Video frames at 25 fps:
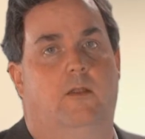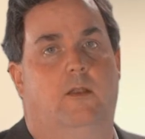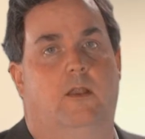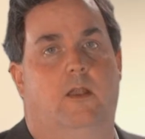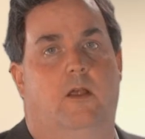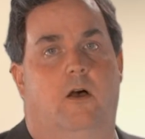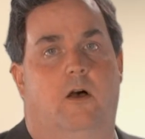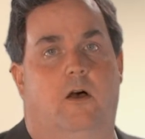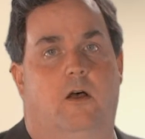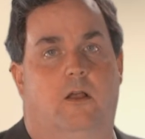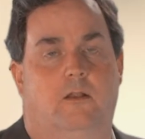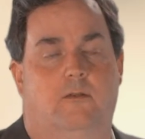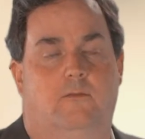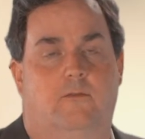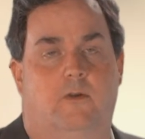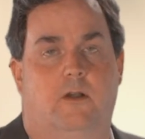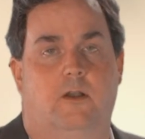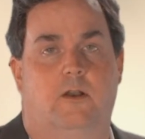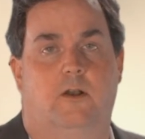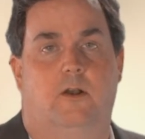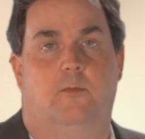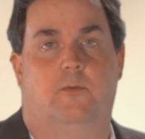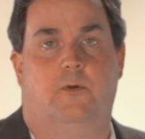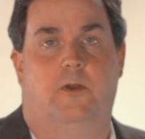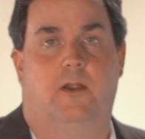All of our
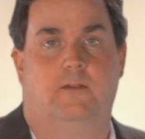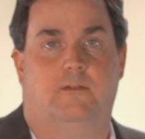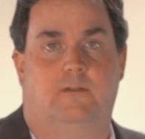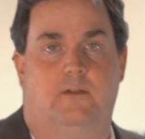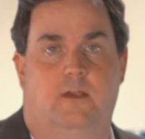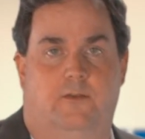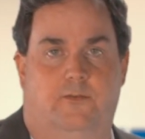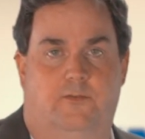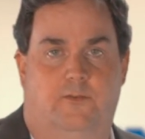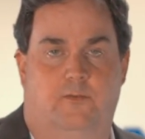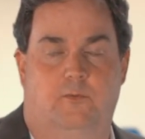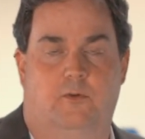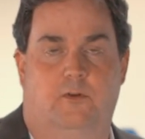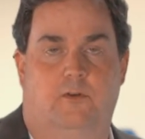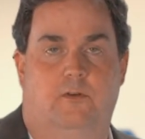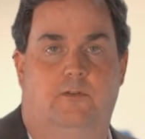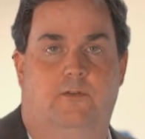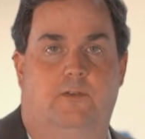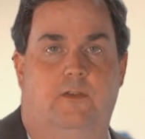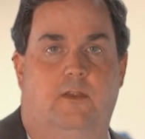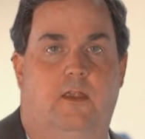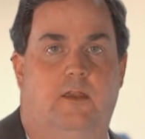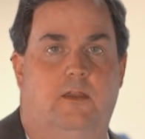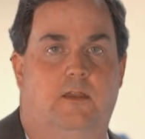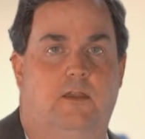enterprise
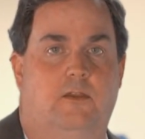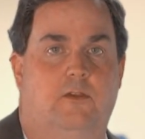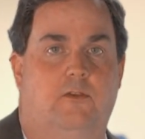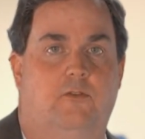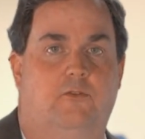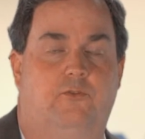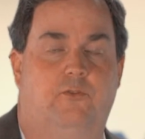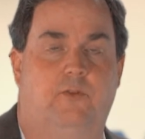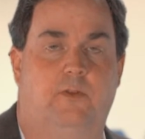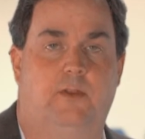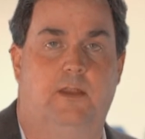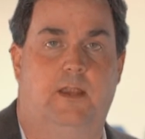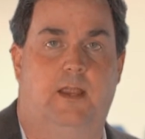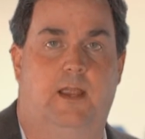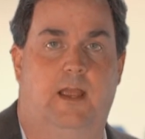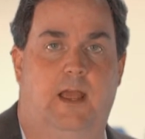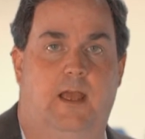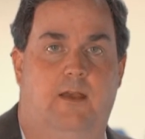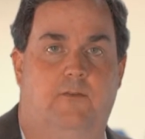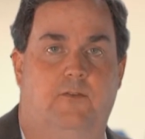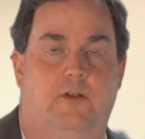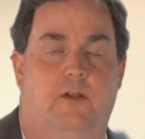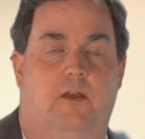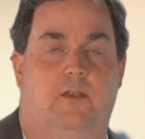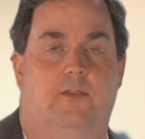customers usually
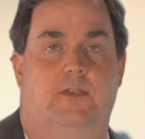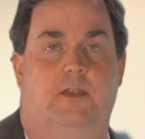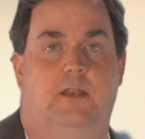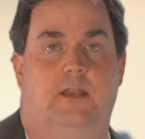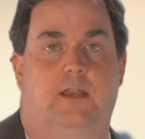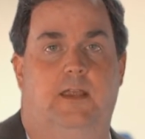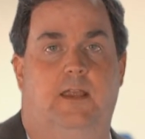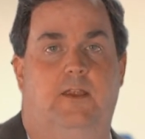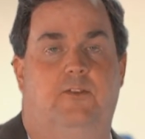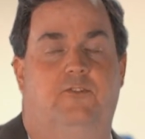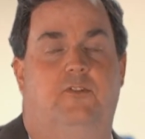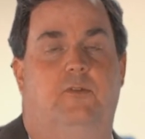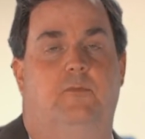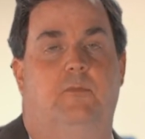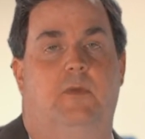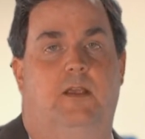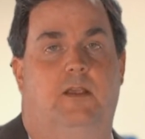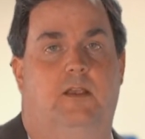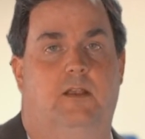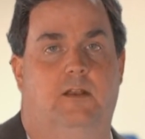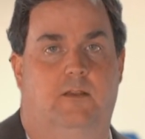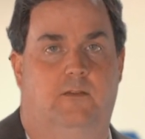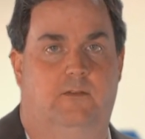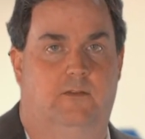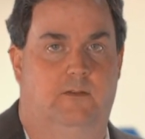have an authentication
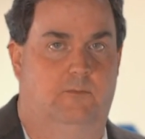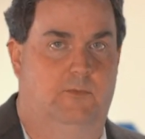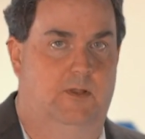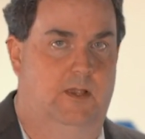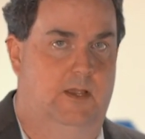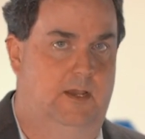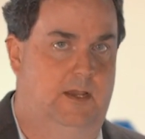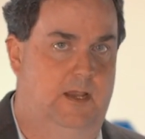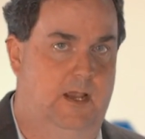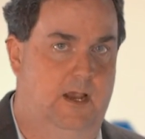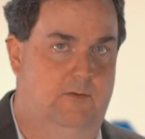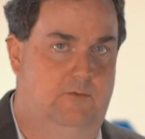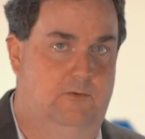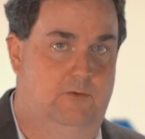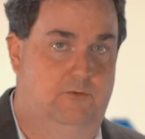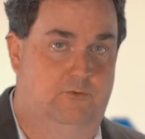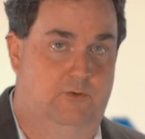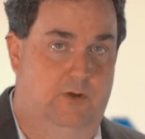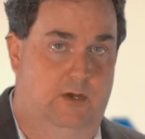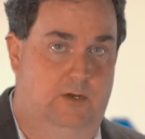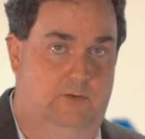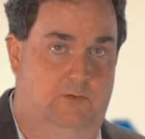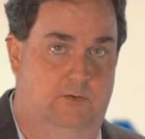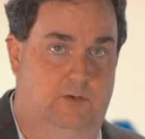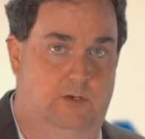mechanism like Active
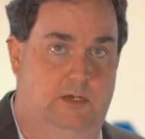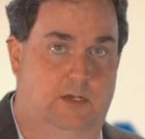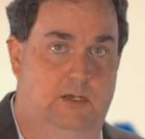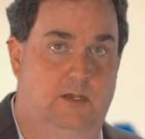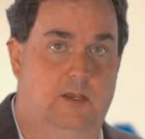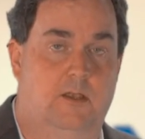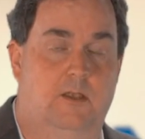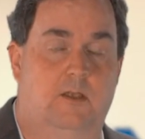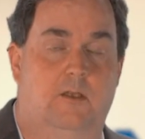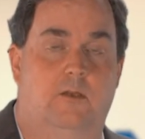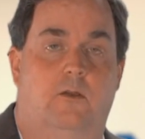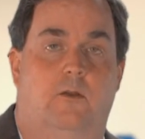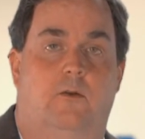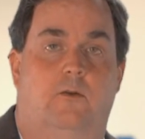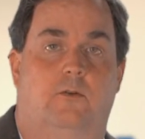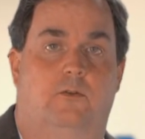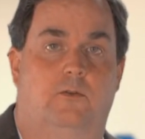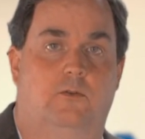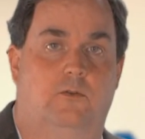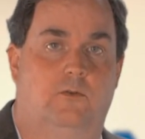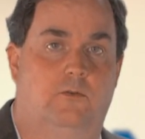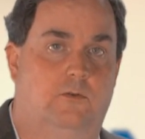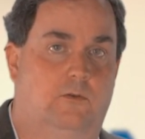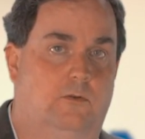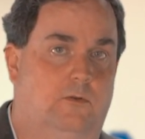Directory or
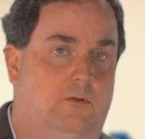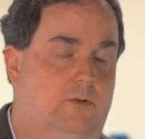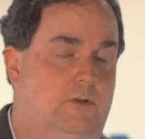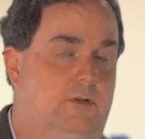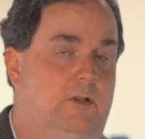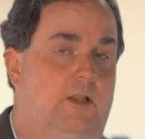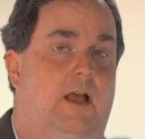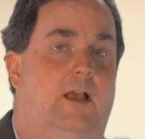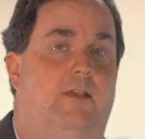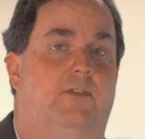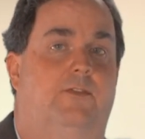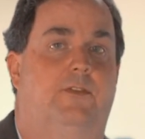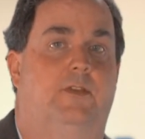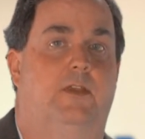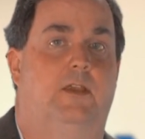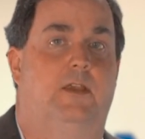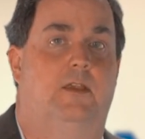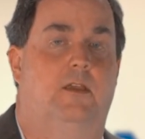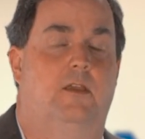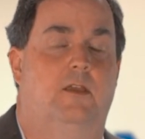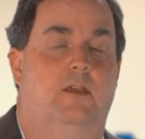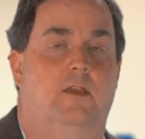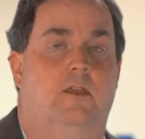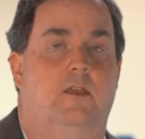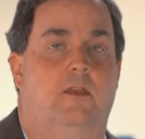Google or
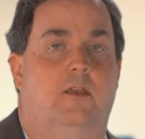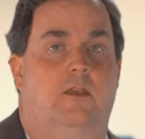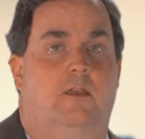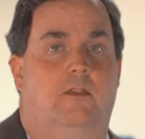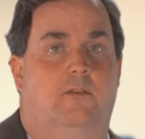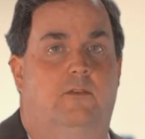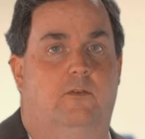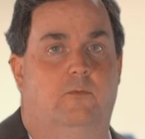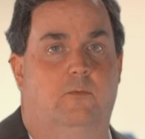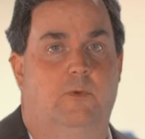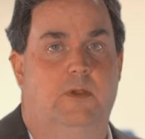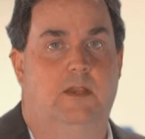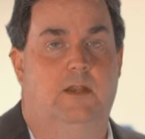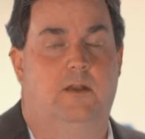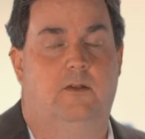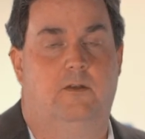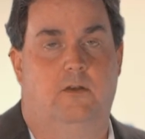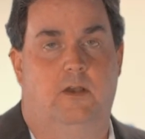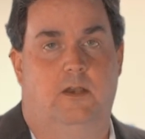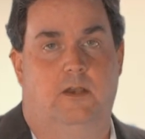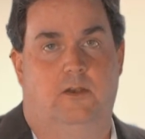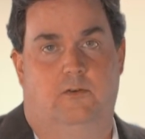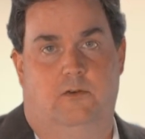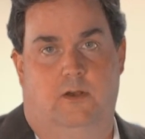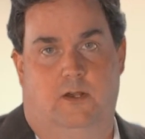ClassLink. So we
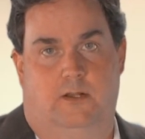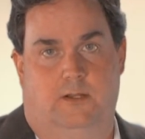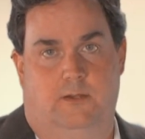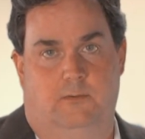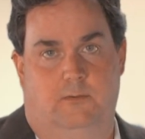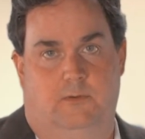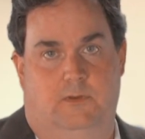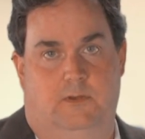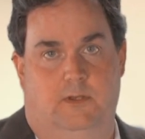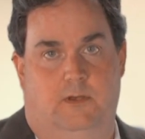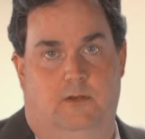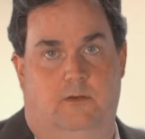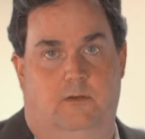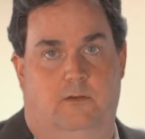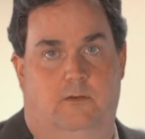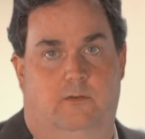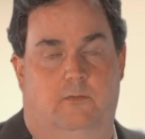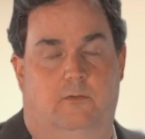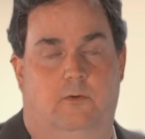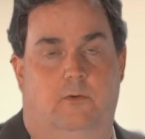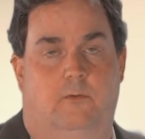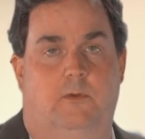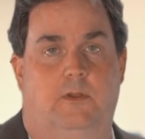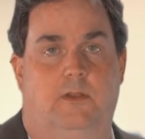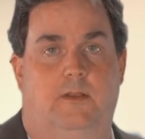integrate directly with those.
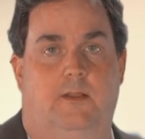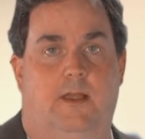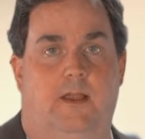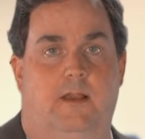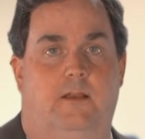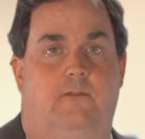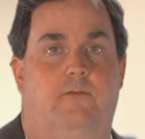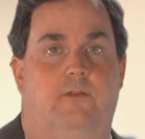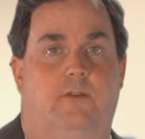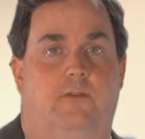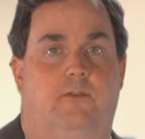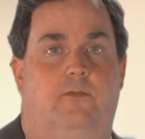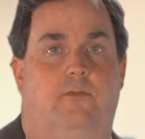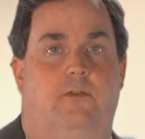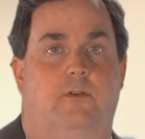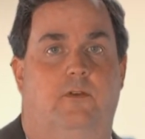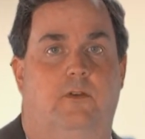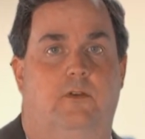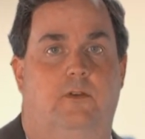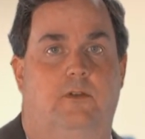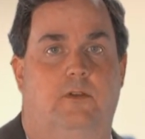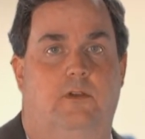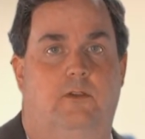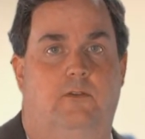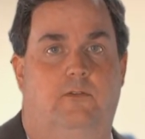What we'd like is for
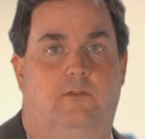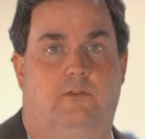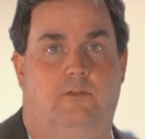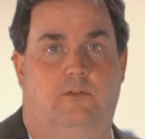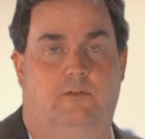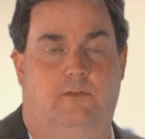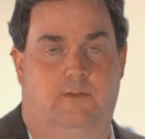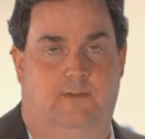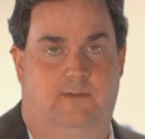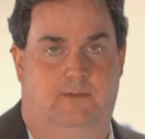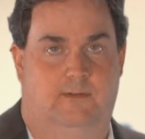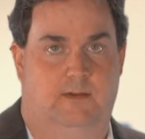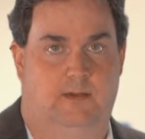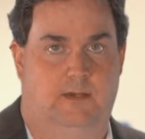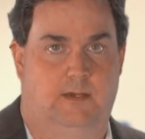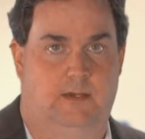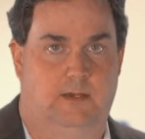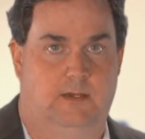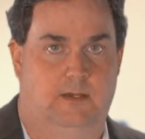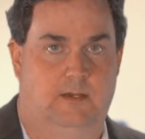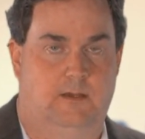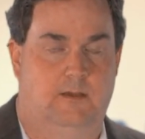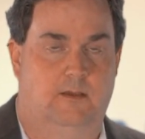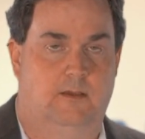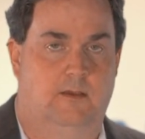your users to see